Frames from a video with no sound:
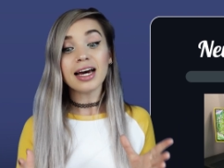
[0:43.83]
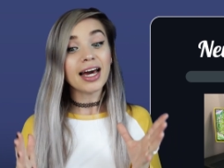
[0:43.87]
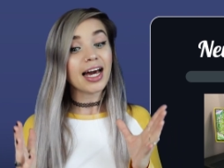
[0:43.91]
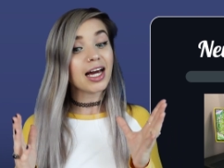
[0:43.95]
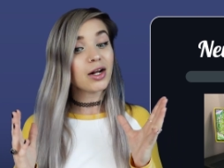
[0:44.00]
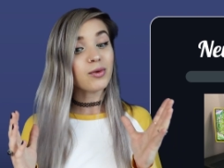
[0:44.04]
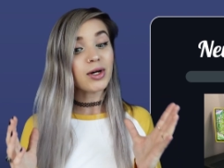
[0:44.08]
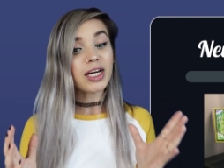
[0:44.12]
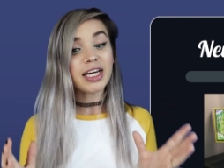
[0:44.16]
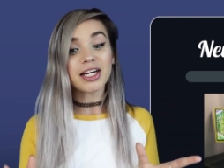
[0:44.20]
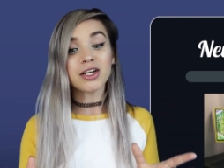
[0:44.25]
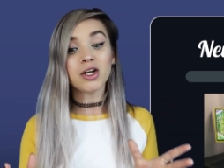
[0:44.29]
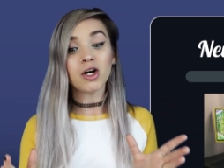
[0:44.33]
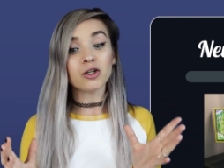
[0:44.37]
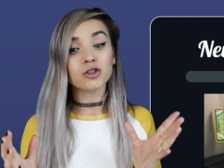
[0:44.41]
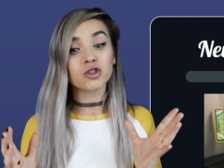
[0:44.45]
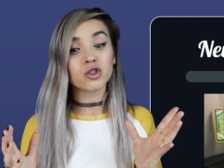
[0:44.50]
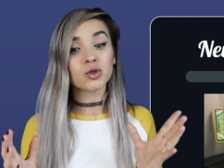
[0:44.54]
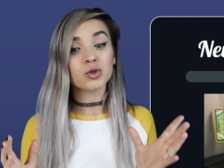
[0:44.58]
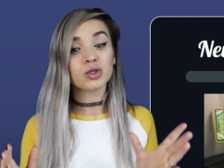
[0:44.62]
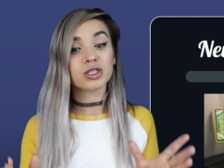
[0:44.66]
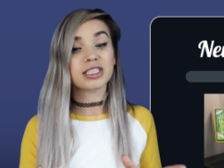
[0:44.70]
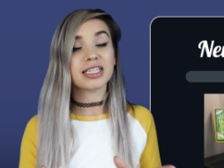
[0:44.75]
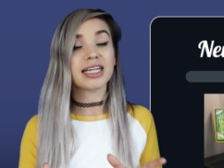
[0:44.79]
and we can
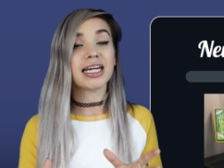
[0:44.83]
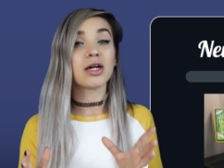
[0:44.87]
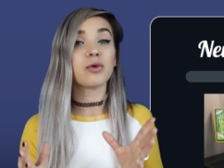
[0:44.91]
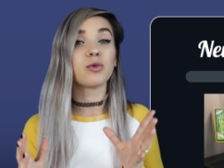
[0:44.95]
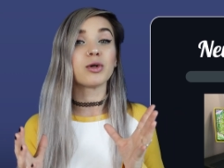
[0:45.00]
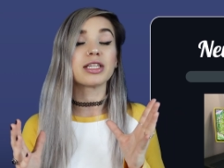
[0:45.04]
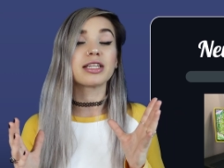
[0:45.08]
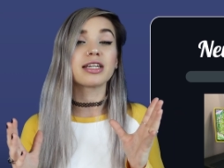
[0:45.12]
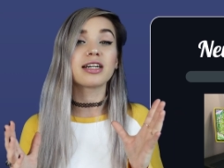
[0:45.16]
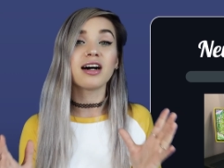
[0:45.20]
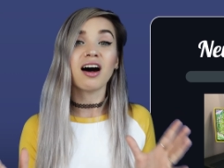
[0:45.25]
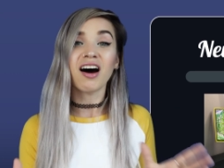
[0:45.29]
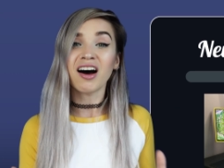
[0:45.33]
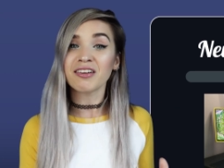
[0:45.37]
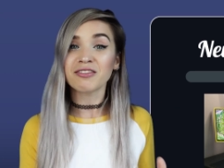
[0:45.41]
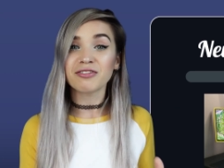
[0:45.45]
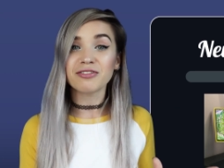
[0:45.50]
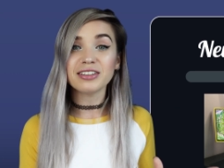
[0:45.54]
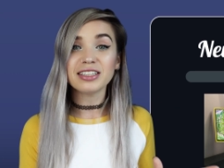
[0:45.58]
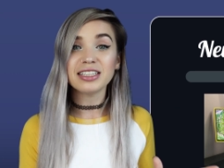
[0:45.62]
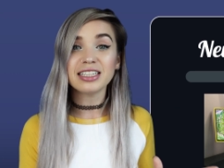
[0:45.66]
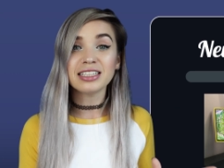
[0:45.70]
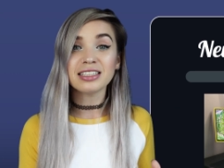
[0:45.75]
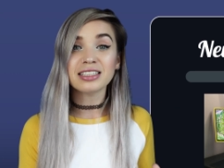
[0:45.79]
also say with
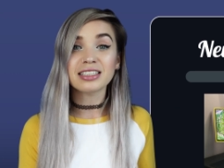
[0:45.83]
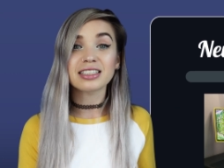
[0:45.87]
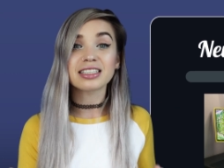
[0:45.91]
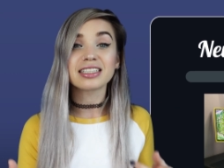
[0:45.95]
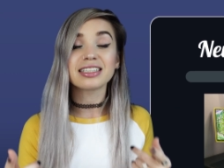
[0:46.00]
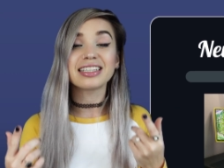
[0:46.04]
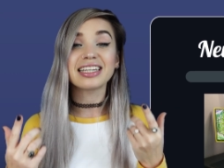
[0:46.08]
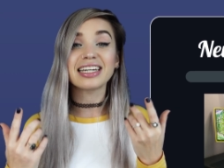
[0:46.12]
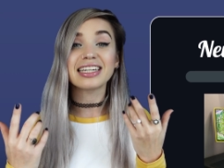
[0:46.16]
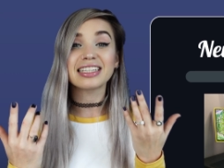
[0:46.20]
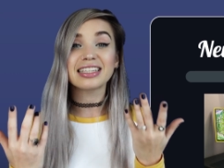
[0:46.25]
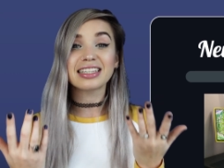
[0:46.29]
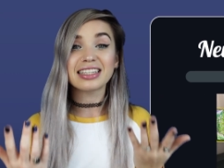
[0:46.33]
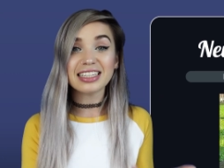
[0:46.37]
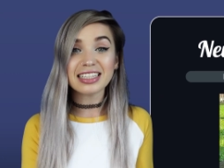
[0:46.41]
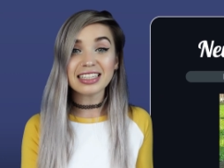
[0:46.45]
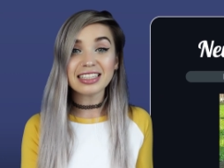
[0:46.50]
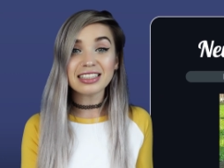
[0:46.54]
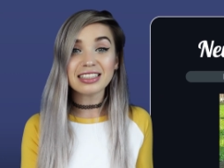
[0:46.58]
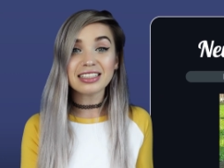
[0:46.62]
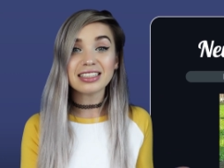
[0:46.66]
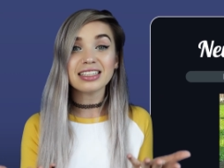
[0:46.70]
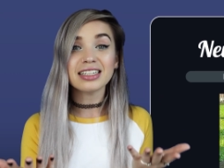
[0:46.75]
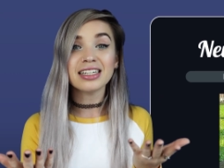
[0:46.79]
confidence that
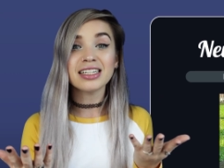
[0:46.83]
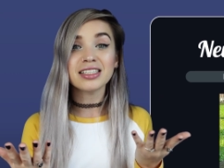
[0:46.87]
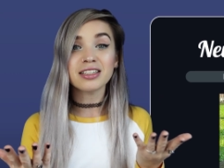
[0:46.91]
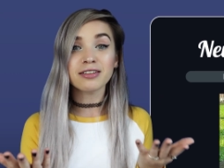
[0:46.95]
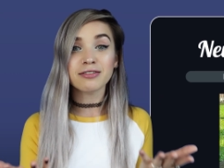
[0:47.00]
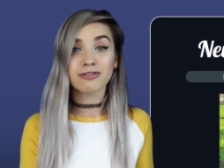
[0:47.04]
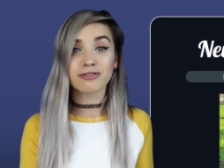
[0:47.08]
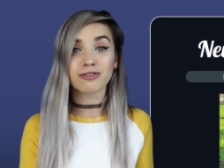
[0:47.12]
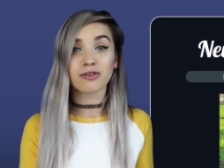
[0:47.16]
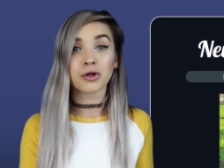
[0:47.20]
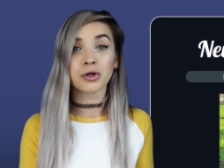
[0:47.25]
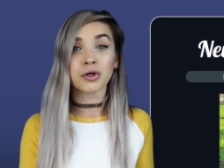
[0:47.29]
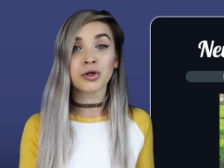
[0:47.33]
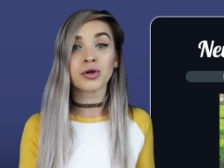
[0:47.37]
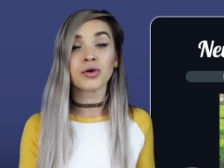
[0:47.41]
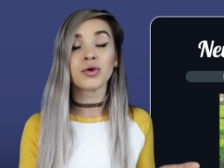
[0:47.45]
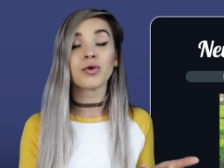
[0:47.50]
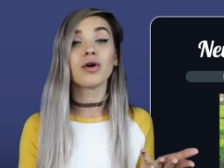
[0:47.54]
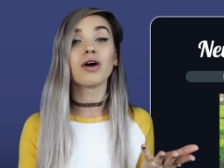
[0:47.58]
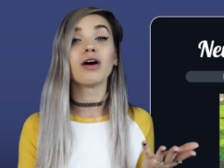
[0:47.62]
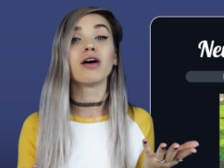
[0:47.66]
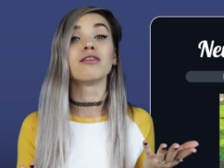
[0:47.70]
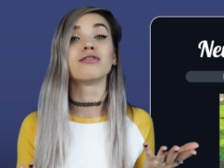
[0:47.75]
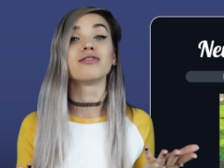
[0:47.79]
this is a
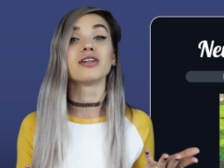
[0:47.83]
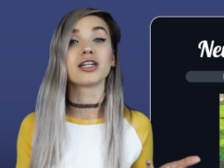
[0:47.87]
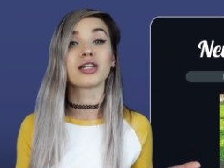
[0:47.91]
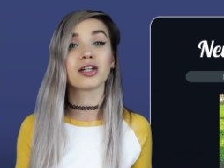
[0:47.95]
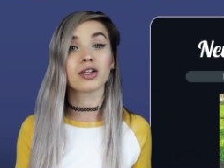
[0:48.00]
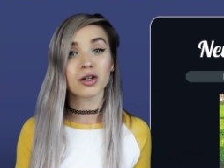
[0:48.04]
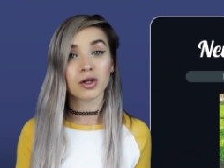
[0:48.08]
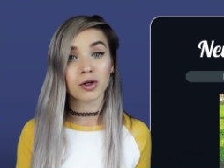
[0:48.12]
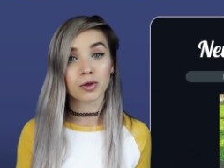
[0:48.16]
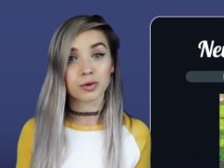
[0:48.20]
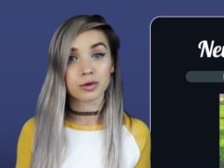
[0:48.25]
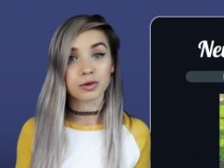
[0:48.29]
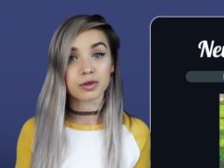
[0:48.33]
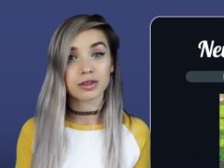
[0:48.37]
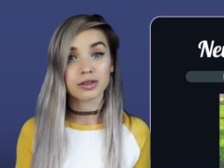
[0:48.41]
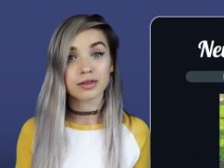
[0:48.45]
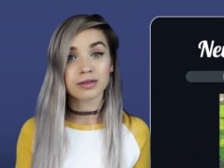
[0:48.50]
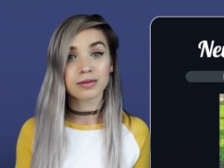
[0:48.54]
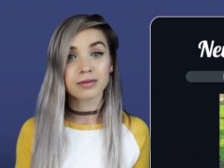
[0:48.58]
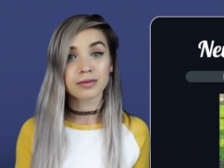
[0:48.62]
photo of a goat.